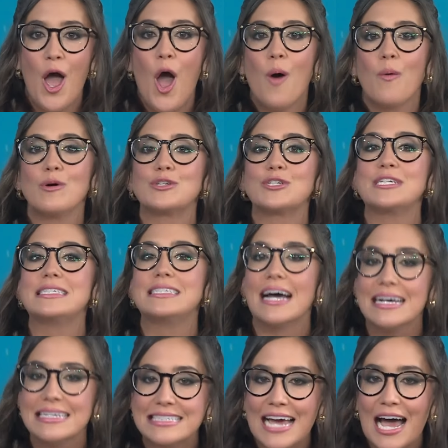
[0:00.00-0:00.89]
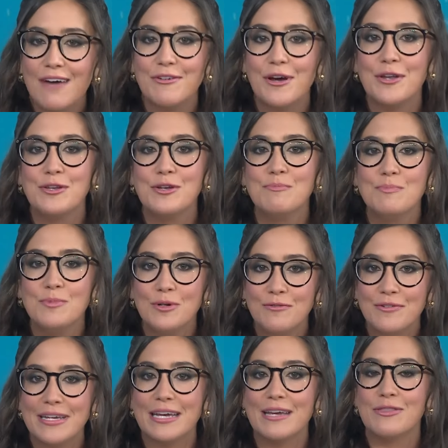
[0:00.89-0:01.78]
Well, she does have a new
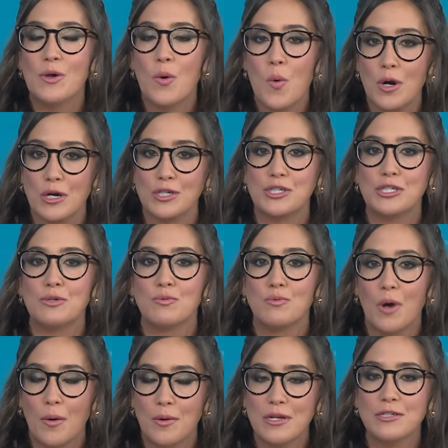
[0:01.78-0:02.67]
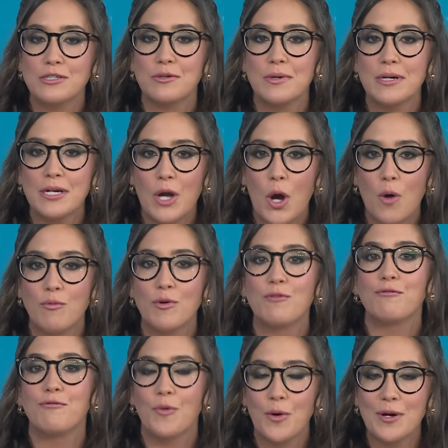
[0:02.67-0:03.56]
movie in the works. She wrote it during COVID
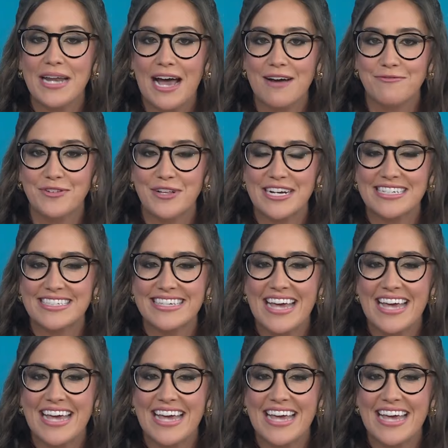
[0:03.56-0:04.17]
for Netflix.